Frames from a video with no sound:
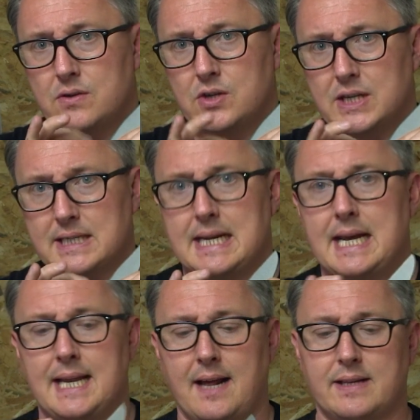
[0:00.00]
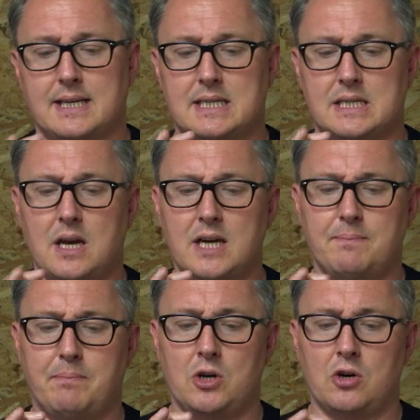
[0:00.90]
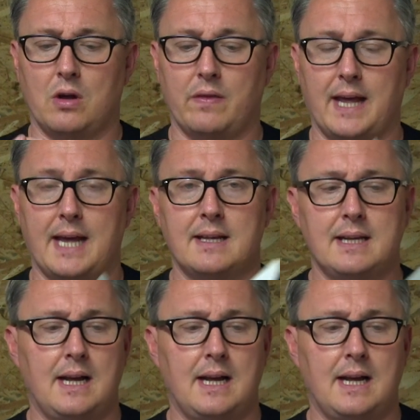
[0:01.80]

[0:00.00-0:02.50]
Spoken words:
can just hear that. There's a slight burr on there.